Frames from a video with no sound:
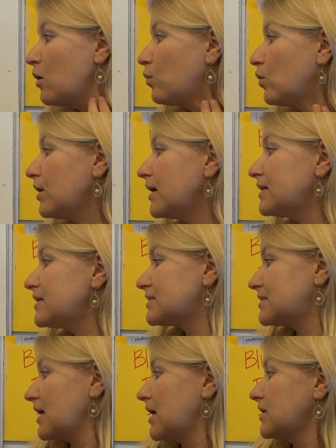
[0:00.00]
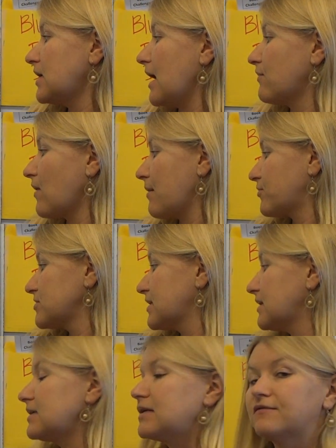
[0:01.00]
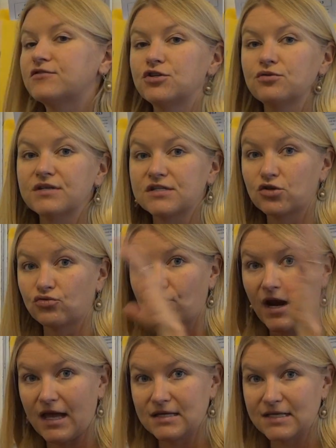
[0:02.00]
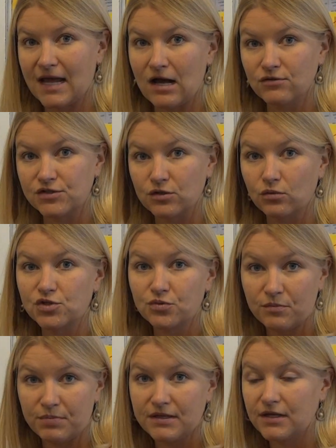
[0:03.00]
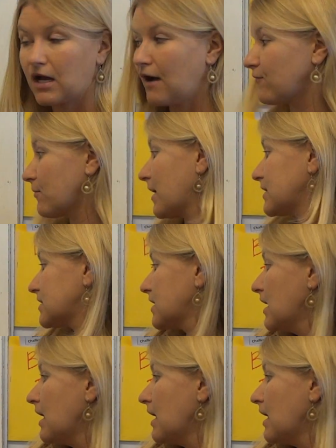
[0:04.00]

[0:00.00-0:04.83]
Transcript: would send a representative to this Grand Council, which would be the government.